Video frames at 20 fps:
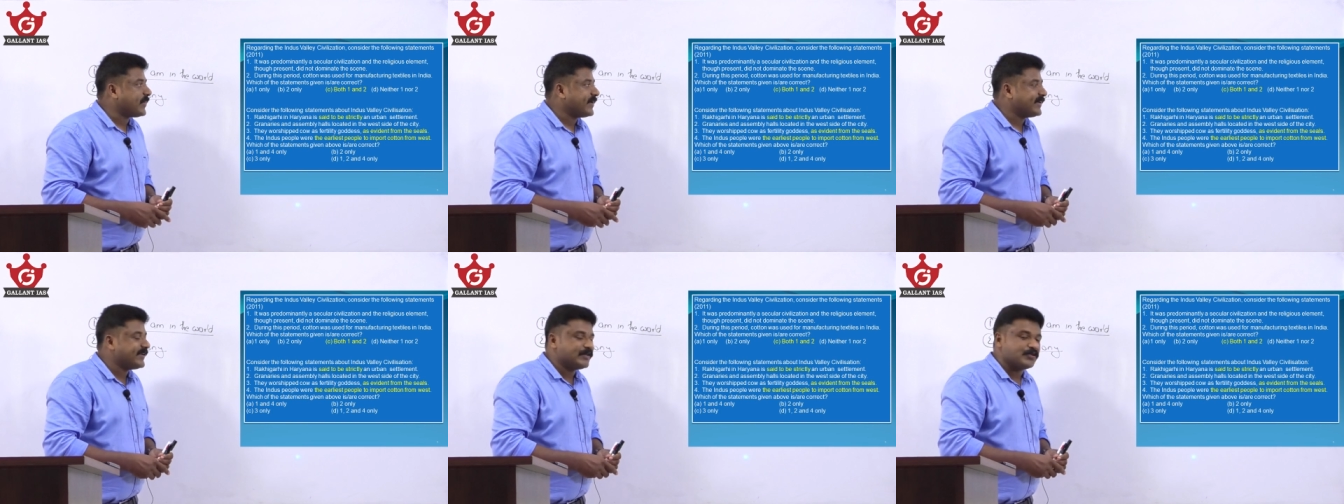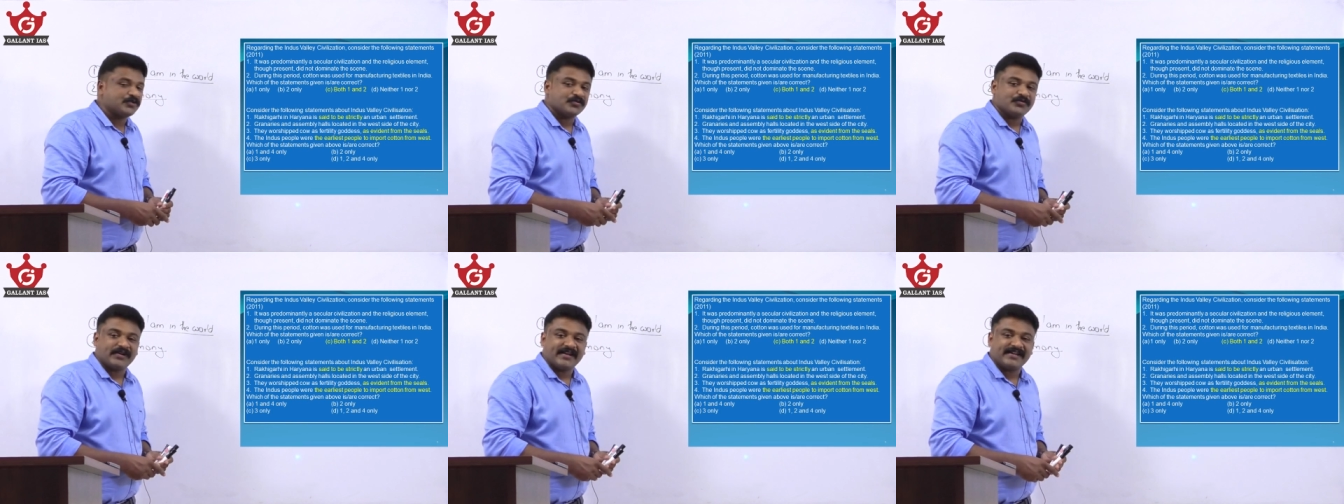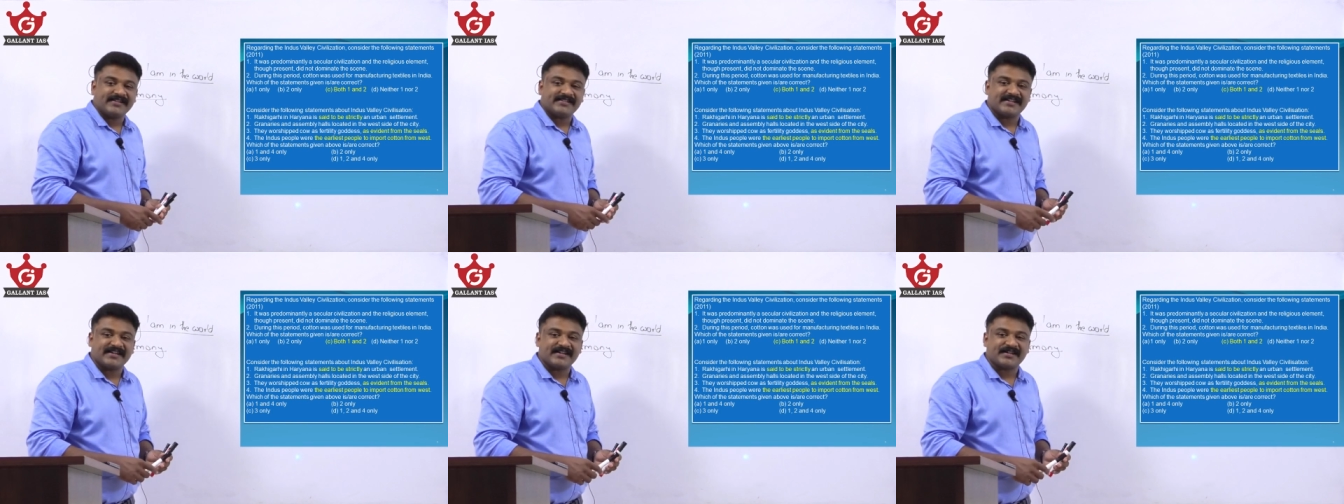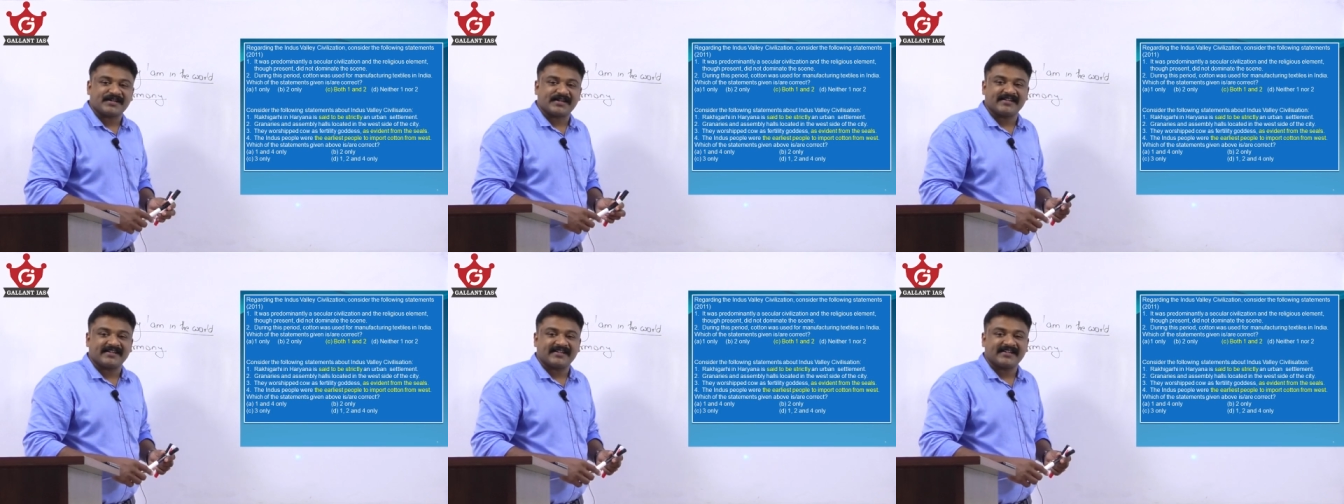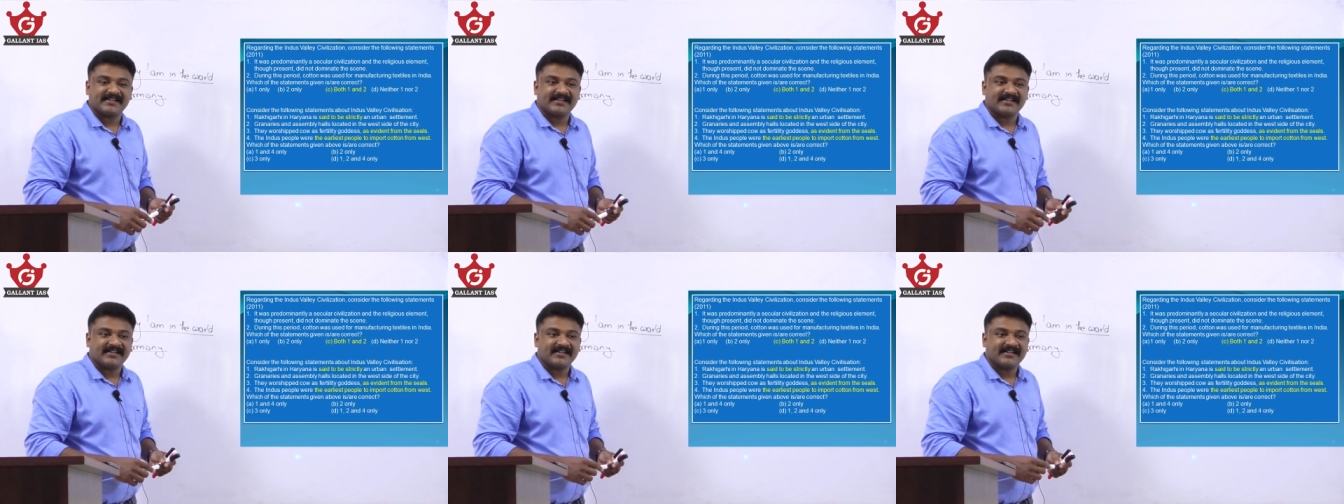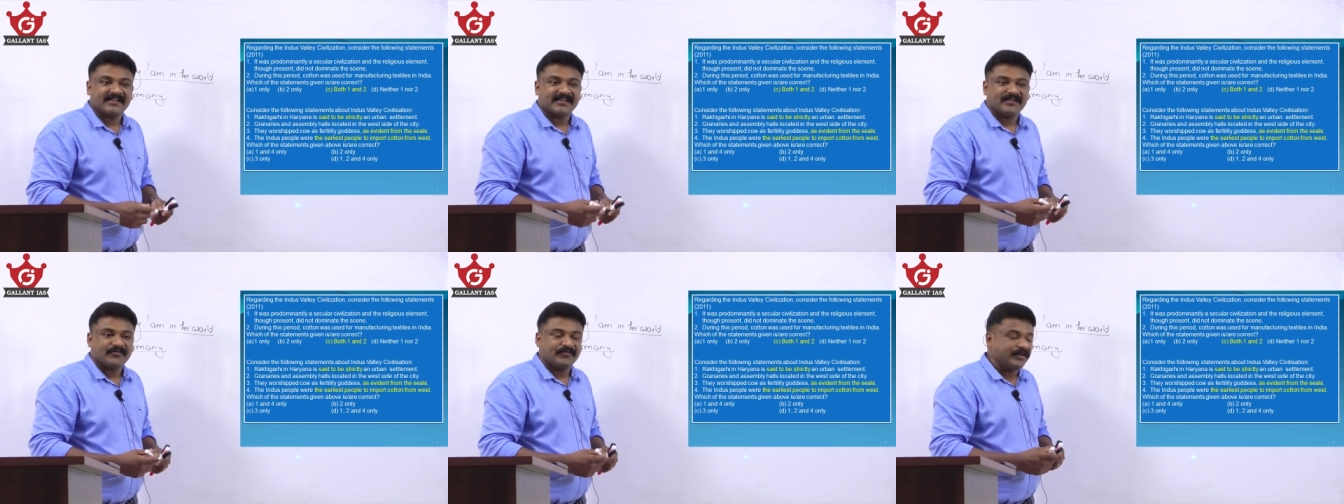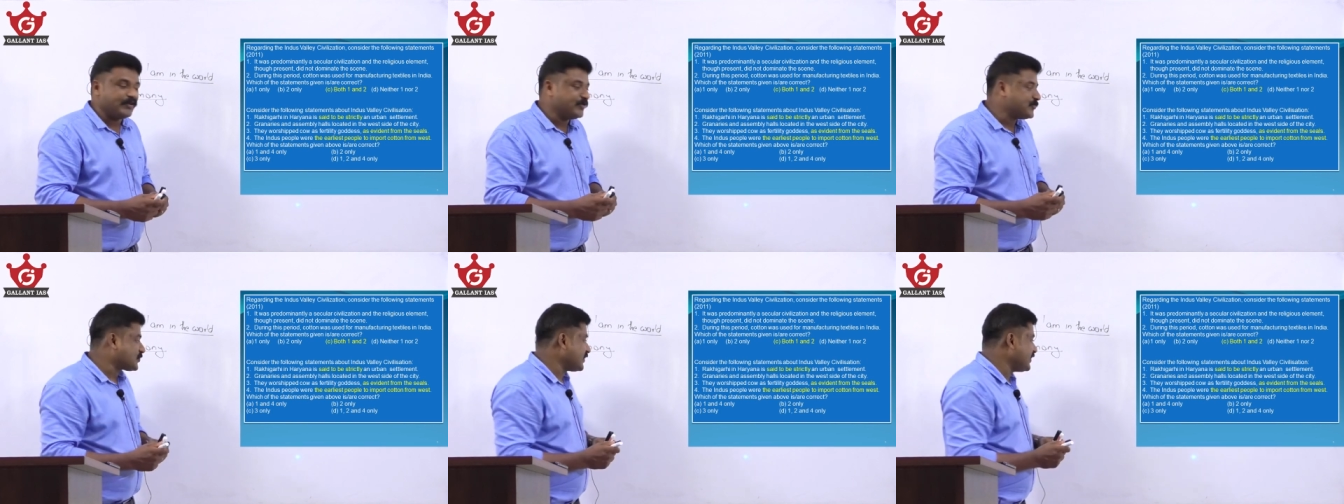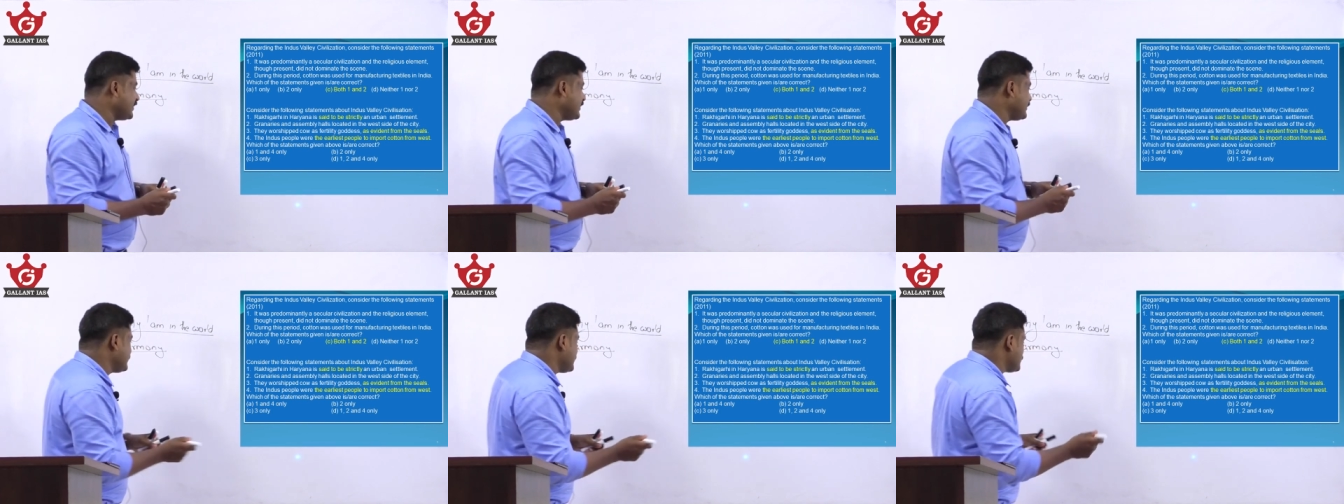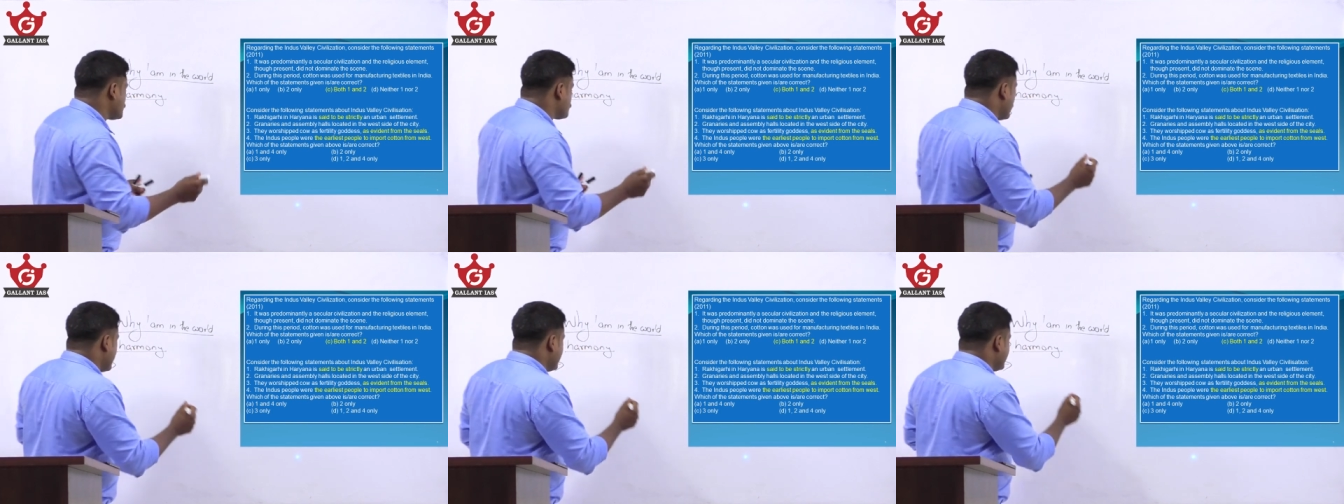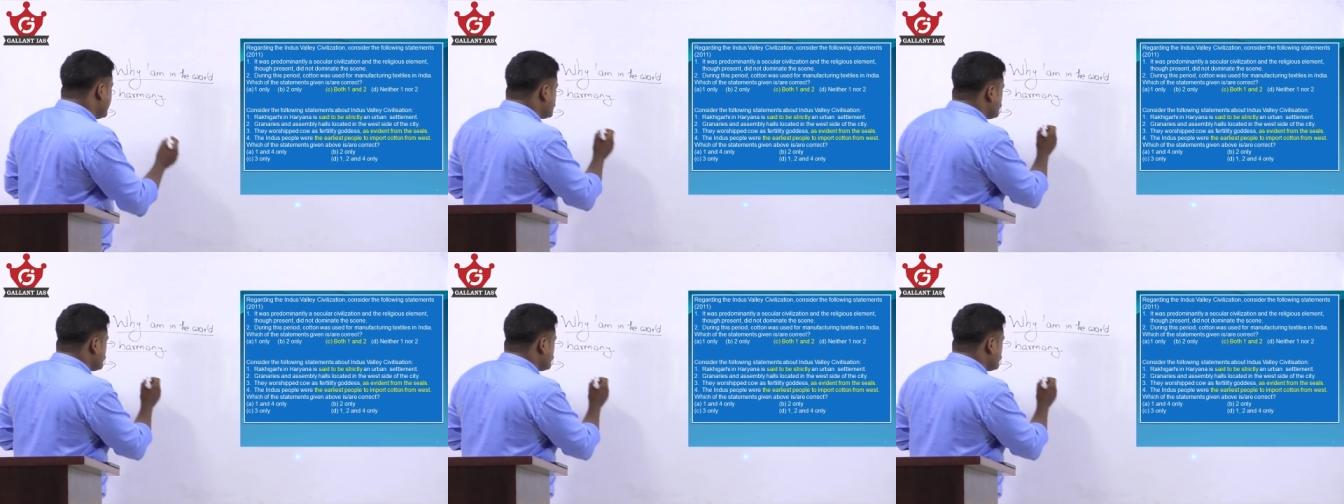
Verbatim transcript: valley civilization when you study indus valley